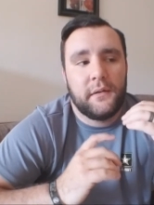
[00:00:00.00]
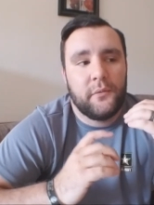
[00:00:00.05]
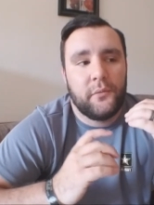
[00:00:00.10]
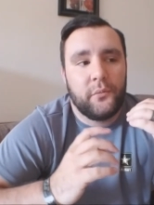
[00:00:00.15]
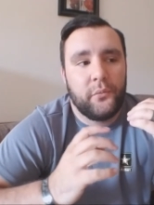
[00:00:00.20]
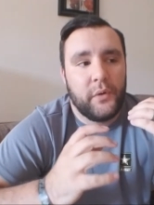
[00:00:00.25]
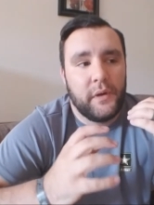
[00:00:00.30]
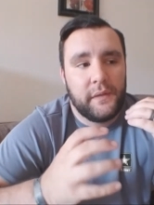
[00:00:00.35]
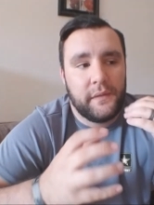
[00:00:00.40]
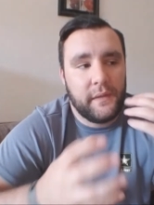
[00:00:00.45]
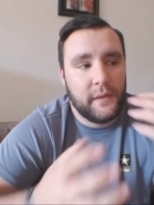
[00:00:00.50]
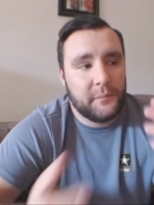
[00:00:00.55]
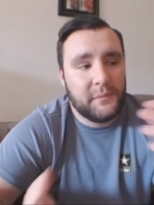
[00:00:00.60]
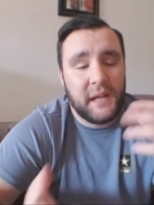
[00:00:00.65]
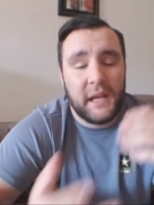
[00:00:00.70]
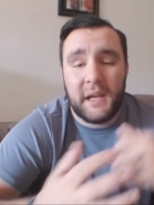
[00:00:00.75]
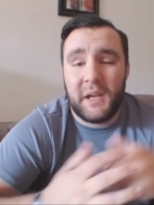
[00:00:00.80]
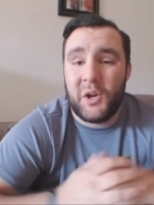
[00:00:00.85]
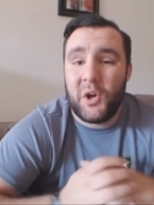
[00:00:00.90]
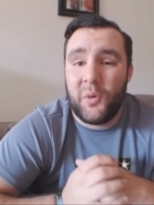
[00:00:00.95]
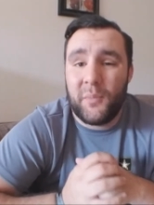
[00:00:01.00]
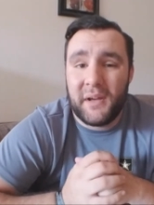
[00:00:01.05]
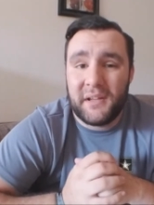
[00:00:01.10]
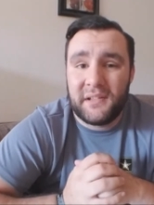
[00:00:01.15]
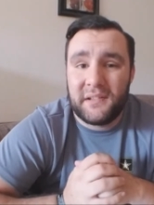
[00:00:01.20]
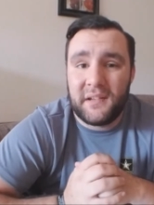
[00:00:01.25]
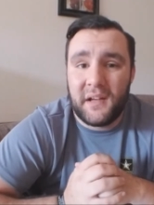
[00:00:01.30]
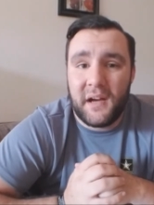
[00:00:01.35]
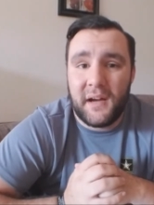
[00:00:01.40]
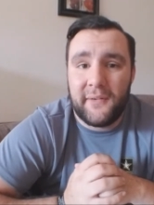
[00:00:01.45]
with them taking all my
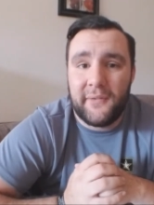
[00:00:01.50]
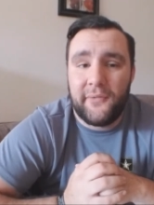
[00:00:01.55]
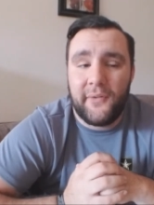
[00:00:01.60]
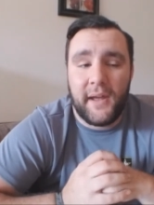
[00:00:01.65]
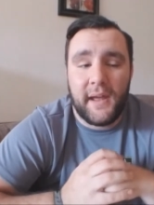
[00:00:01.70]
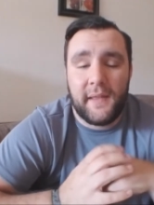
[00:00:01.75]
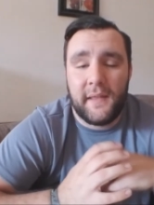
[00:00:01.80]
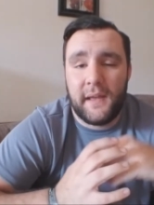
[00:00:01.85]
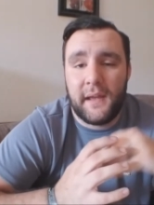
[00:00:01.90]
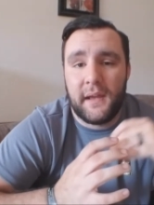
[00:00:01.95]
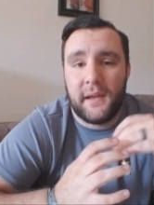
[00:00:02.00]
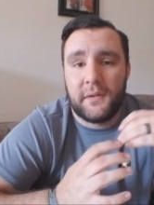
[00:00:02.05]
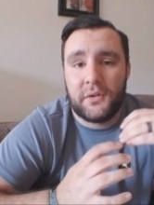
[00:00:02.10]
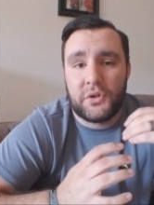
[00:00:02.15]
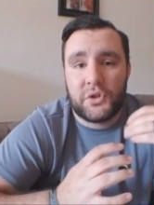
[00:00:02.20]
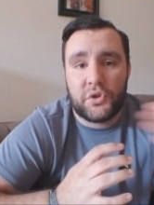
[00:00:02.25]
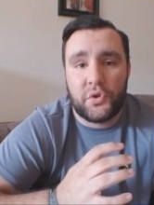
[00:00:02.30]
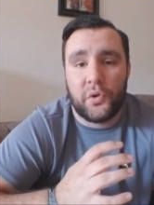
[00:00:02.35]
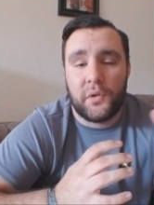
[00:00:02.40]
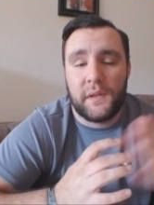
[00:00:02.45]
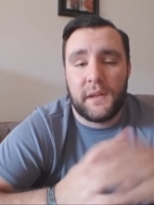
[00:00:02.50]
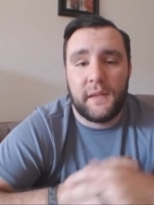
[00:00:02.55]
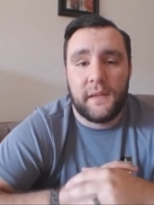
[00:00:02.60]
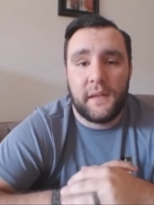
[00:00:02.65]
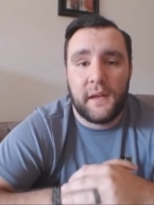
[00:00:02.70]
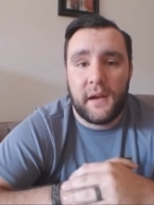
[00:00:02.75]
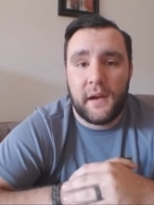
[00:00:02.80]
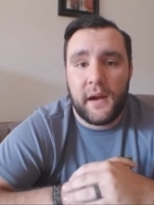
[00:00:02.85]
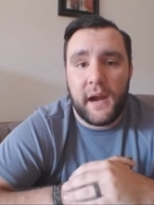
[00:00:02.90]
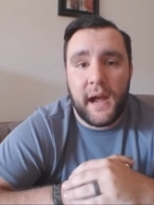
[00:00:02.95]
stuff, and then shortly
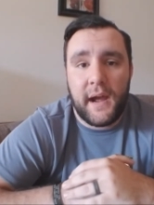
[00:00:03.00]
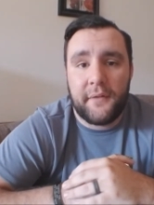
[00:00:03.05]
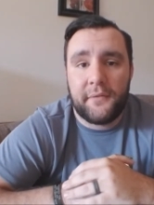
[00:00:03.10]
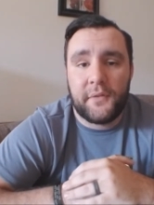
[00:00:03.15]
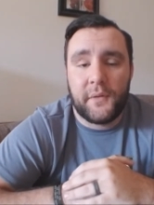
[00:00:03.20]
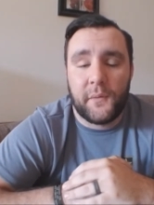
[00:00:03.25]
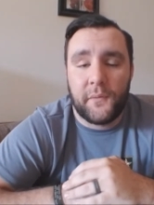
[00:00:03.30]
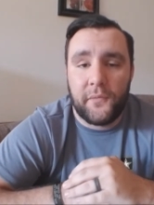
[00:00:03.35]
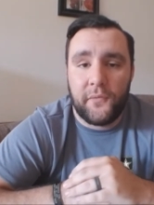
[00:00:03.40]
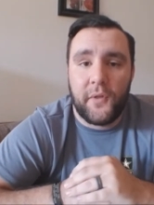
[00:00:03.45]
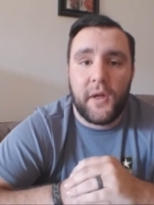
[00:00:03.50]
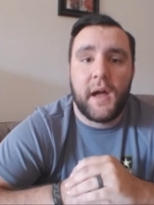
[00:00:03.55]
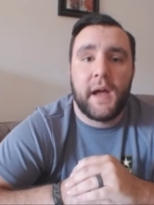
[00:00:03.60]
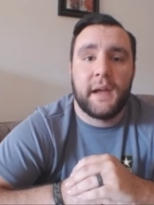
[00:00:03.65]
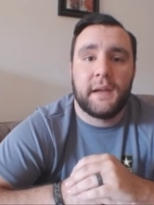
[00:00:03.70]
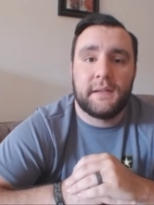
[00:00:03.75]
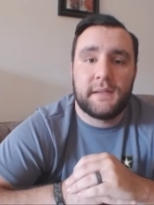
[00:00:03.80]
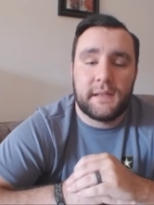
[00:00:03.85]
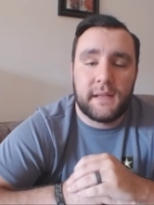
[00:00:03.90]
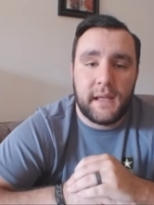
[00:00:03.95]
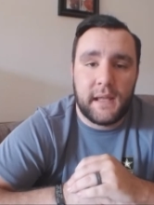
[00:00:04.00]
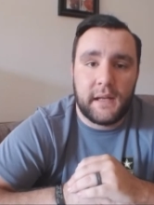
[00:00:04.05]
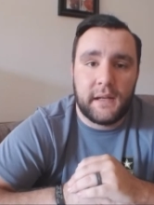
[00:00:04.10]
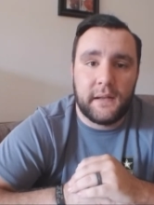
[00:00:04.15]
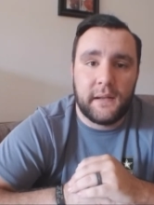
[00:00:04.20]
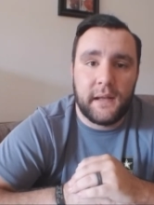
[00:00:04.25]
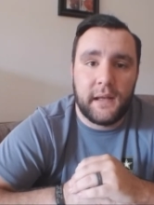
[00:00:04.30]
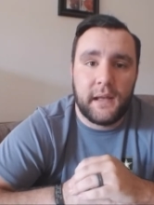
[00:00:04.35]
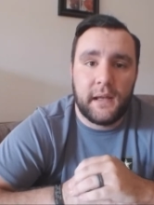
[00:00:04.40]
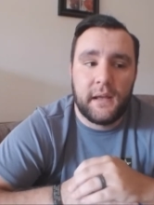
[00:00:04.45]
thereafter flying to
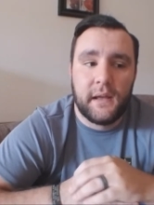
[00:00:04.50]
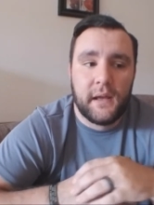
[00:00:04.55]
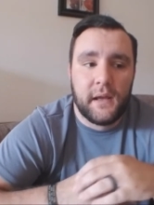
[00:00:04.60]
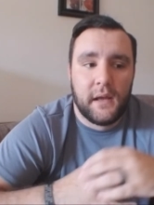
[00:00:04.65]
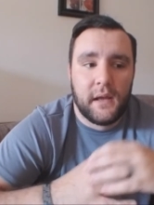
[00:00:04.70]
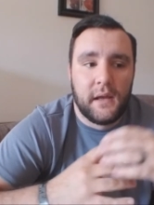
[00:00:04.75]
Italy.